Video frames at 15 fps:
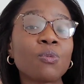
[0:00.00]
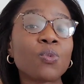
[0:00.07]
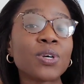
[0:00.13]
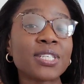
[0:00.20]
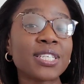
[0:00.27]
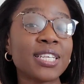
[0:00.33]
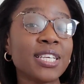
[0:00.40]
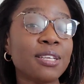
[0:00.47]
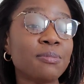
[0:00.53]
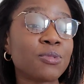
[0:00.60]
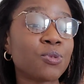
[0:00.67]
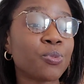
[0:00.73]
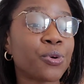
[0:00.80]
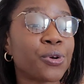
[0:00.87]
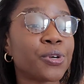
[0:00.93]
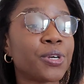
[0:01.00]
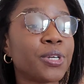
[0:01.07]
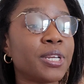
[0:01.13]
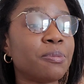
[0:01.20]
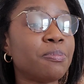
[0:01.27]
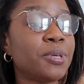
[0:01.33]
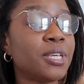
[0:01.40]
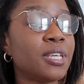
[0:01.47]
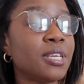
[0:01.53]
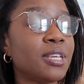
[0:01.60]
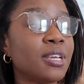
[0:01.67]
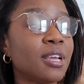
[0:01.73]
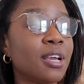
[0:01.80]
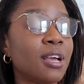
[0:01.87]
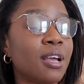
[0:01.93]
what teams we're going to
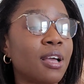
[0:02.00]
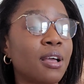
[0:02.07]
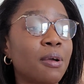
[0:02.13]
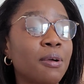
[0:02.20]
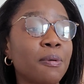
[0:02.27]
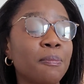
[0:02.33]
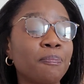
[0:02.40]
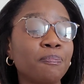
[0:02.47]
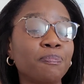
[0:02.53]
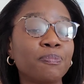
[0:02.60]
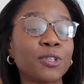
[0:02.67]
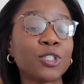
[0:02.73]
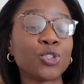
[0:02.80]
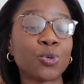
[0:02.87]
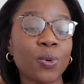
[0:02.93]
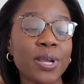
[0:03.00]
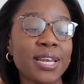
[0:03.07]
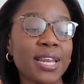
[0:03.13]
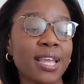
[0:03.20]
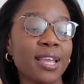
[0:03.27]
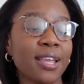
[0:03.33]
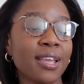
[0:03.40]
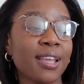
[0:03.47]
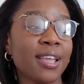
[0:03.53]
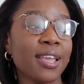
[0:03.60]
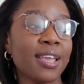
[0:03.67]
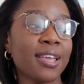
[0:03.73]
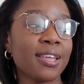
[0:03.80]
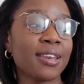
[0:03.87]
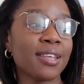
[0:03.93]
be joining,
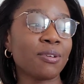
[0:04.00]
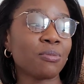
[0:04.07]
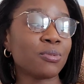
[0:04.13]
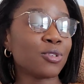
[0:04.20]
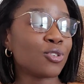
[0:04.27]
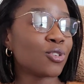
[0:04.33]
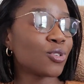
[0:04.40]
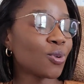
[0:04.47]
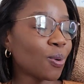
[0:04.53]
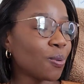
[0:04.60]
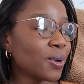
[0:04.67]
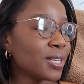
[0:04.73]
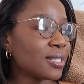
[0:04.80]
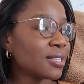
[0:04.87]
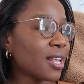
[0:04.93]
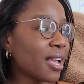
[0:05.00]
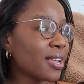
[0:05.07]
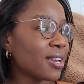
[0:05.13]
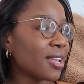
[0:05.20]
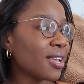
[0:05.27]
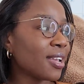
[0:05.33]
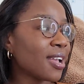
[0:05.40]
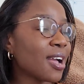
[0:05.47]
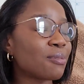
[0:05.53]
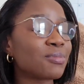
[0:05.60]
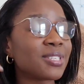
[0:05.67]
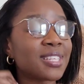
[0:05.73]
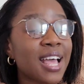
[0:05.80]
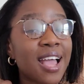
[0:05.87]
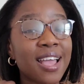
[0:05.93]
and it was so exciting. I'm
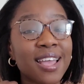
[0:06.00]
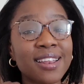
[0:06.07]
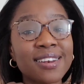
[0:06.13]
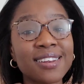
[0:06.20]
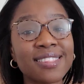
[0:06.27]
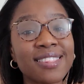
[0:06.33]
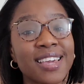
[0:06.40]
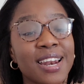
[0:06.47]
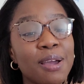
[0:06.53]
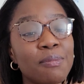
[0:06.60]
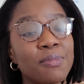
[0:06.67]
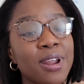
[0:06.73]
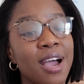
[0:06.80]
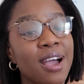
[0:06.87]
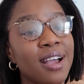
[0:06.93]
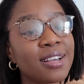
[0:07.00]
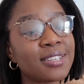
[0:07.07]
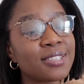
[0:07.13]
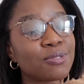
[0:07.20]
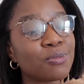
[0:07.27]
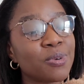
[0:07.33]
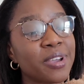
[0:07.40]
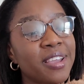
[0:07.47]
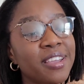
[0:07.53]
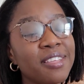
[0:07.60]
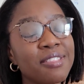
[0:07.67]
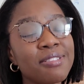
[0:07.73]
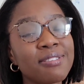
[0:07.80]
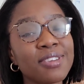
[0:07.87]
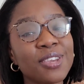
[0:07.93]
sad that I'm not
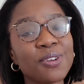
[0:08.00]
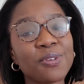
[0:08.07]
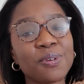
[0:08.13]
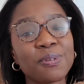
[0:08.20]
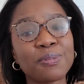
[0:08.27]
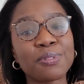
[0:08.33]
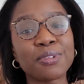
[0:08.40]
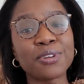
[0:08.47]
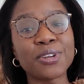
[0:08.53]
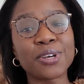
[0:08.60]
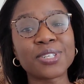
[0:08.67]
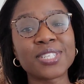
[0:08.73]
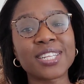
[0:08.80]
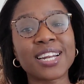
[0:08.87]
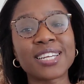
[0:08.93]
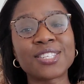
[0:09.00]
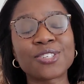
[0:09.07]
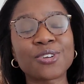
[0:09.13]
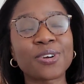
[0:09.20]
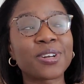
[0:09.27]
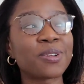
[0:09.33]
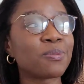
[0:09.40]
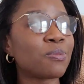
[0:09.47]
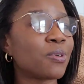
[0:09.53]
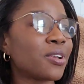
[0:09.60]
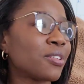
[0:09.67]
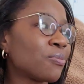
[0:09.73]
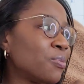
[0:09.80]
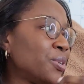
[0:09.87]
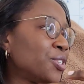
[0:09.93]
with the nurse that I started
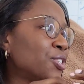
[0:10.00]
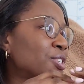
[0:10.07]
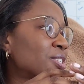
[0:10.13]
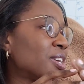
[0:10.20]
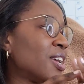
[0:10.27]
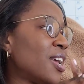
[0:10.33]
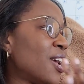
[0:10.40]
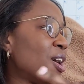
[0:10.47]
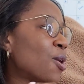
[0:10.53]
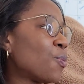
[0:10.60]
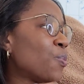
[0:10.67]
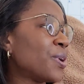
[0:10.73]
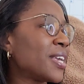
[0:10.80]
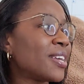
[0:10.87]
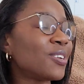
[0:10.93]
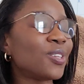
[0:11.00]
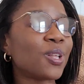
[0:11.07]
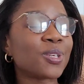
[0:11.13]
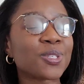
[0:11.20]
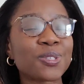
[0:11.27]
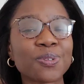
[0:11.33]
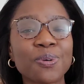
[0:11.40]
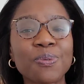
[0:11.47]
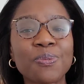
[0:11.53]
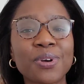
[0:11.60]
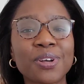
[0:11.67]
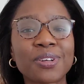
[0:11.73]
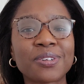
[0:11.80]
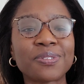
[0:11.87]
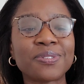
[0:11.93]
with. We get along so
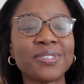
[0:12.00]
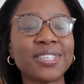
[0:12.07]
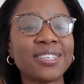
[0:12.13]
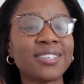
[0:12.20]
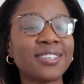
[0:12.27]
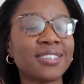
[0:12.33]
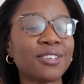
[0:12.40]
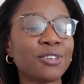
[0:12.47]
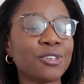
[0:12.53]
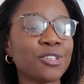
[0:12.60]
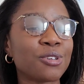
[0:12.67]
well. We